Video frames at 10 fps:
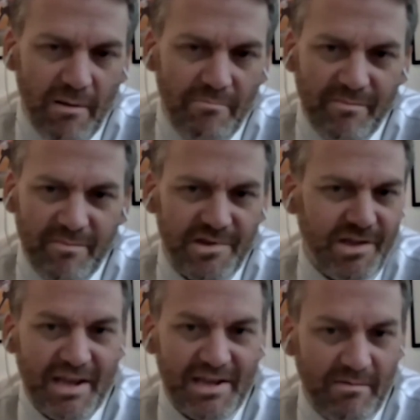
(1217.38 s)
So
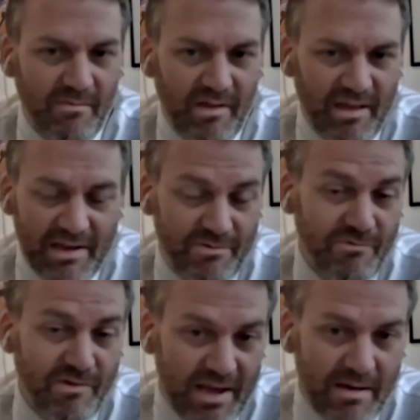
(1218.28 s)
that's
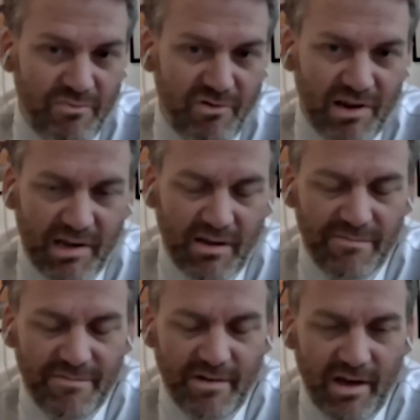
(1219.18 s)
really impressive,
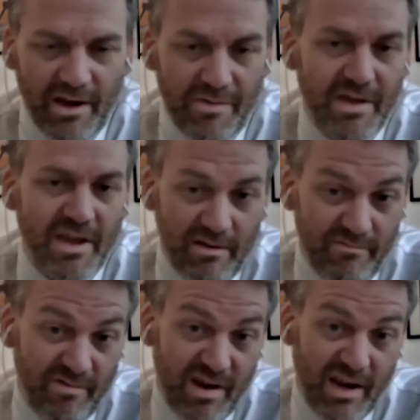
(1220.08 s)
and I think it
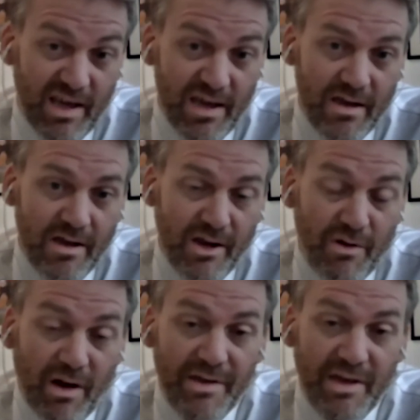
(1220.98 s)
really, I
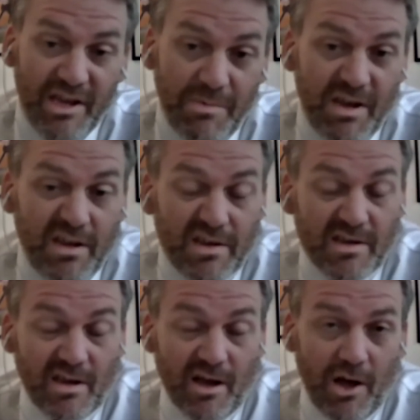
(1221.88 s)
think it speaks
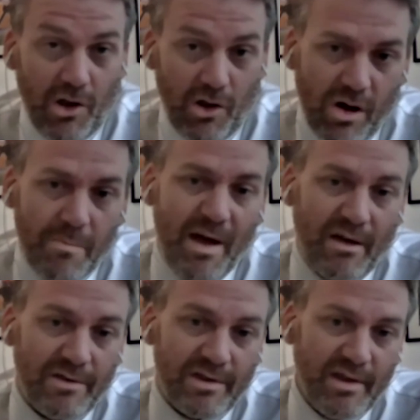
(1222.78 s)
a lot about
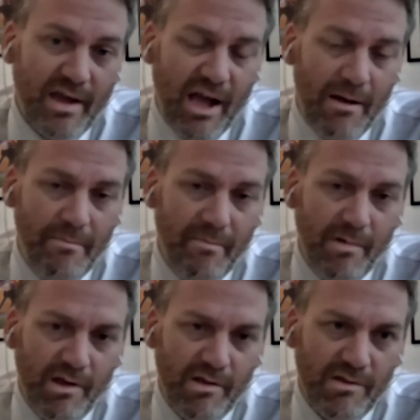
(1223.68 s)

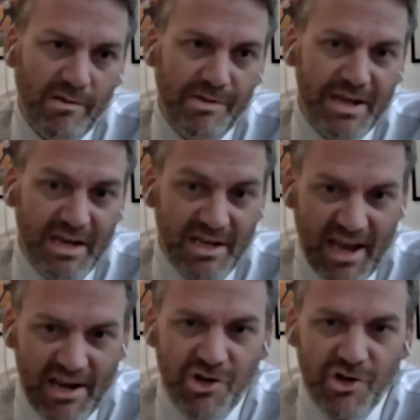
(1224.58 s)
the
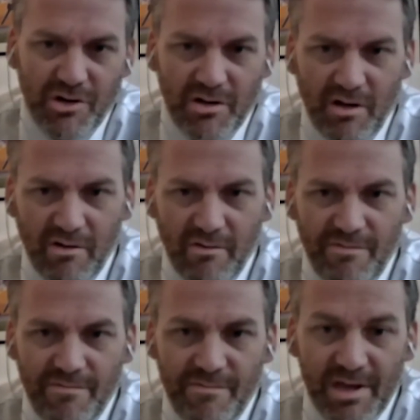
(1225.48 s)
intention of
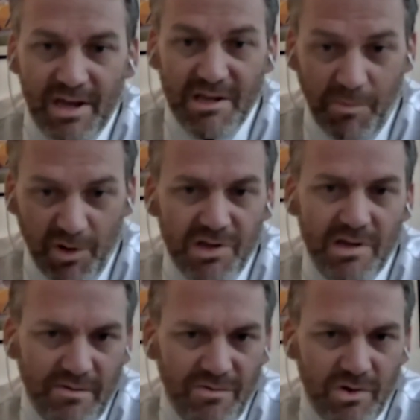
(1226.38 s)
the sponsors
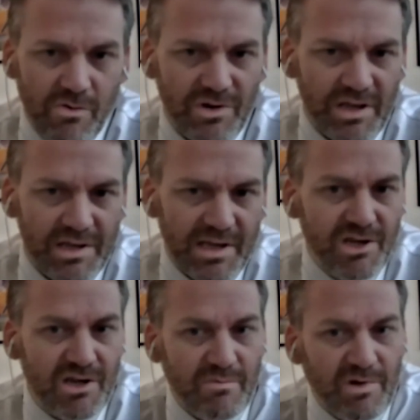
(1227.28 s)
of the
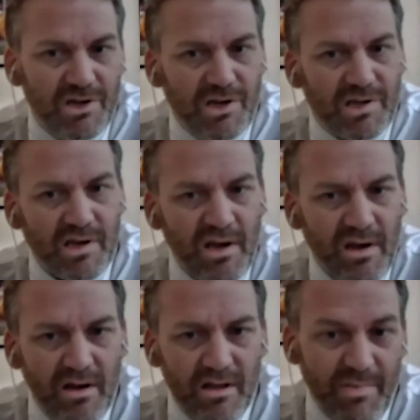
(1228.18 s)
organisation, which is
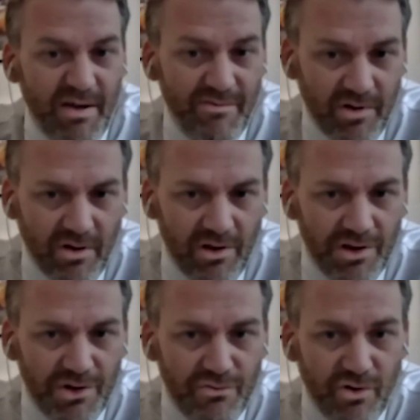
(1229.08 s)
the Bedford College
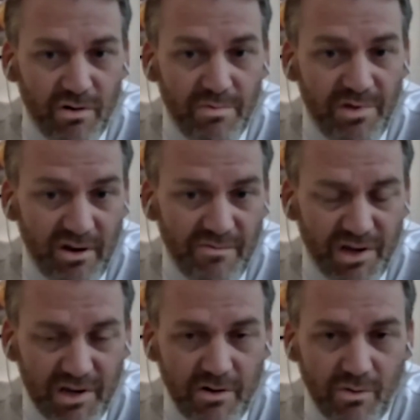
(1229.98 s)
Group, the
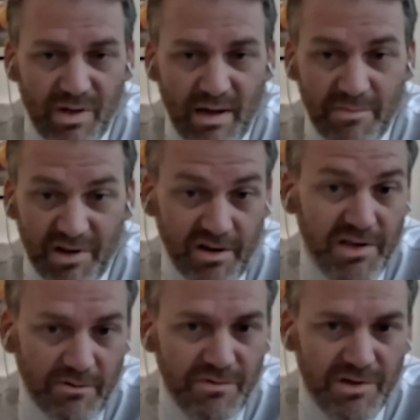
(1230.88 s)
University of Northampton, and
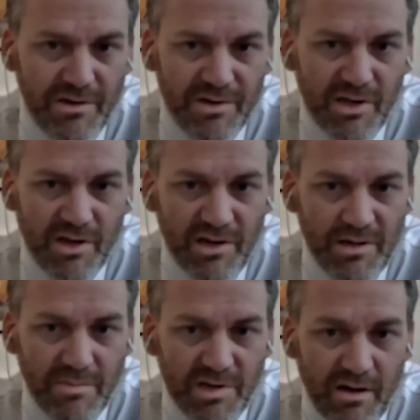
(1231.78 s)
Silverstone circuits
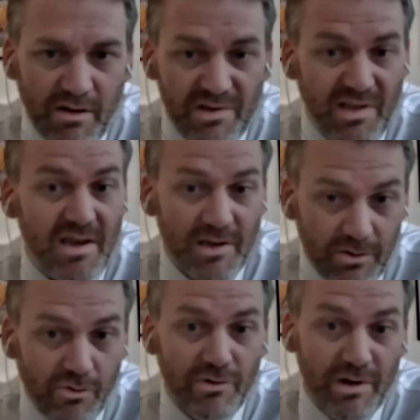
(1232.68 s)
themselves. They
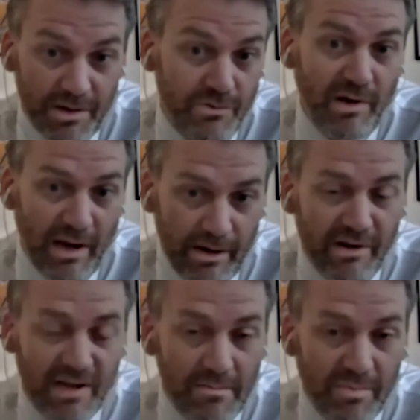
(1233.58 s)
saw it as really, really
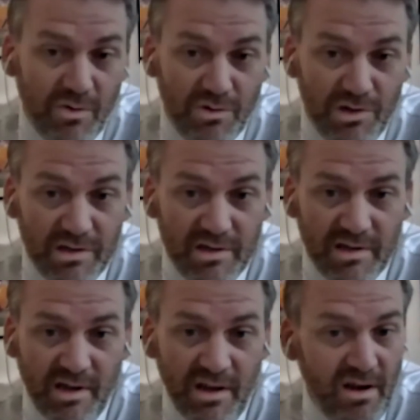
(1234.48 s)
important,
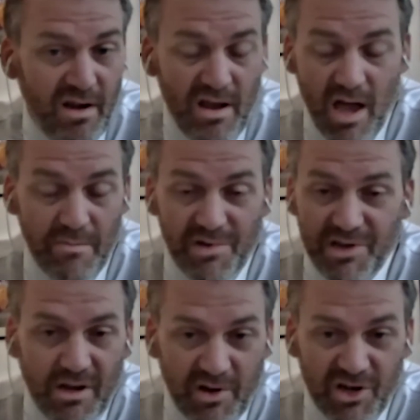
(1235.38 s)

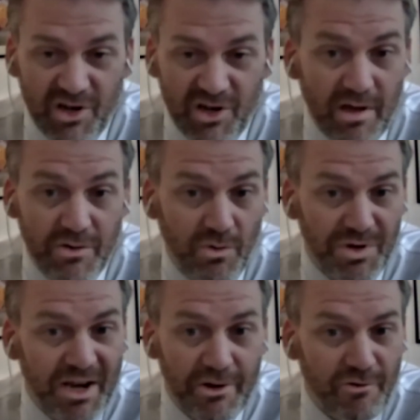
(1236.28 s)
so much so they tore
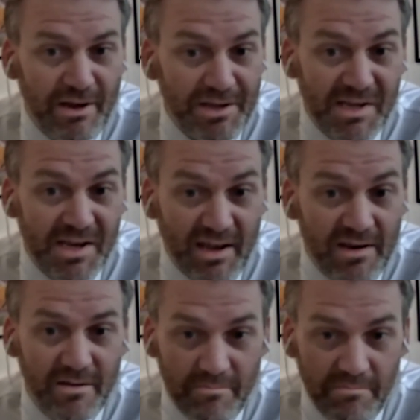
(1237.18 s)
down a grandstand
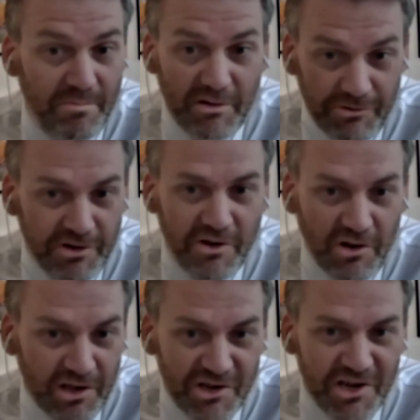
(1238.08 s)
and built a
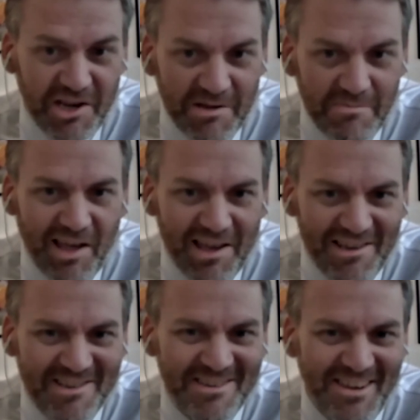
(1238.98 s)
college in its
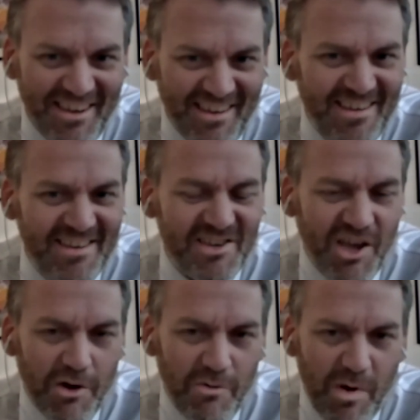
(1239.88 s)
place.
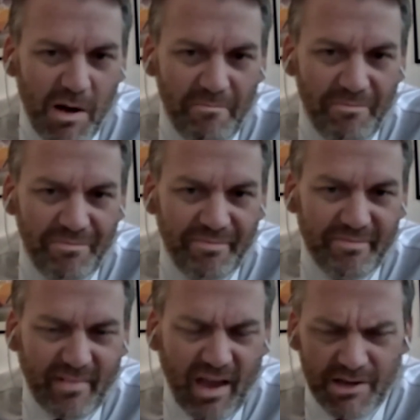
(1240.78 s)
So
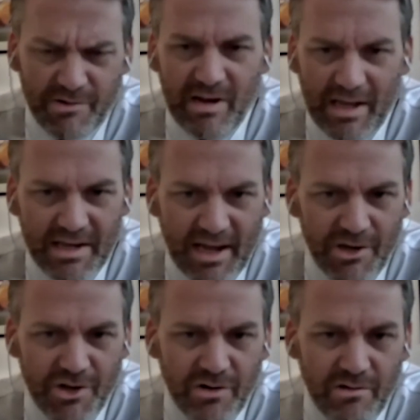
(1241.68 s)
it's really
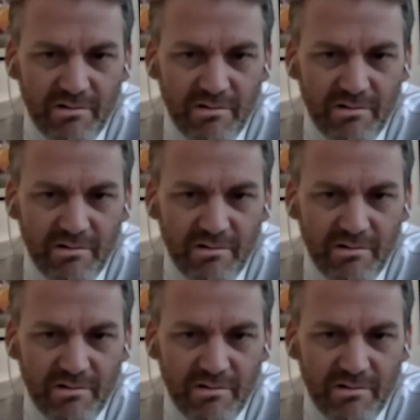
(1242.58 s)
intentional.